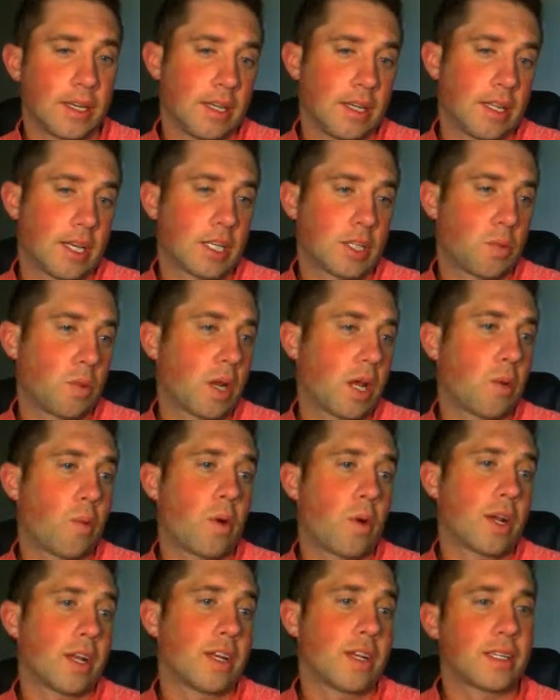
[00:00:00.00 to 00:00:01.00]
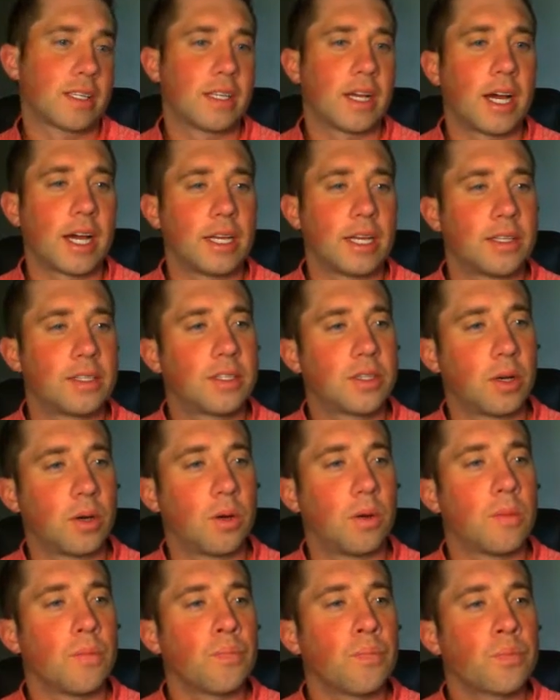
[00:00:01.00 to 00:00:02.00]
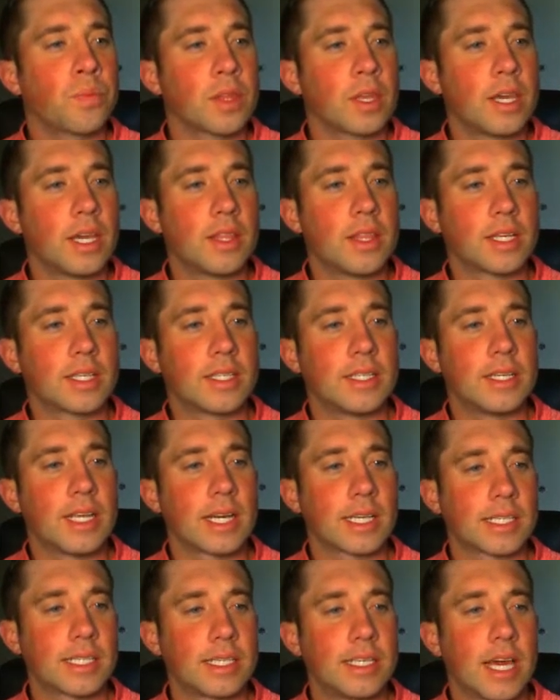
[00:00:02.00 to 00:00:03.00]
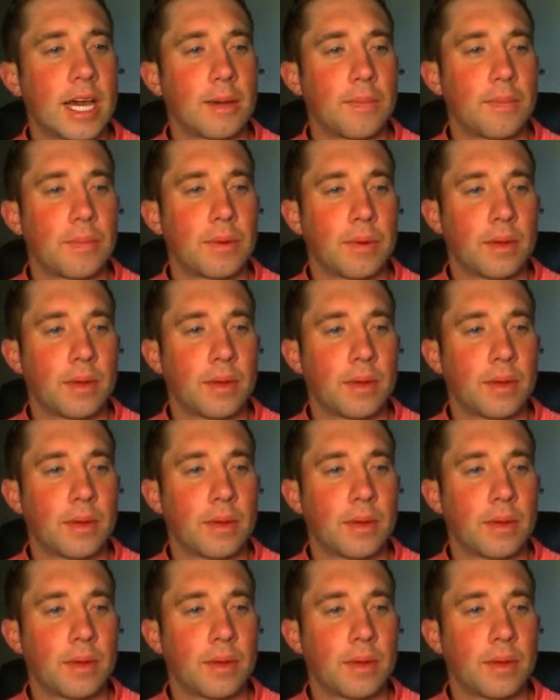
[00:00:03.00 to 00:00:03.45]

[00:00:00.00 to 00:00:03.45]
that's what I want to decide so in this next step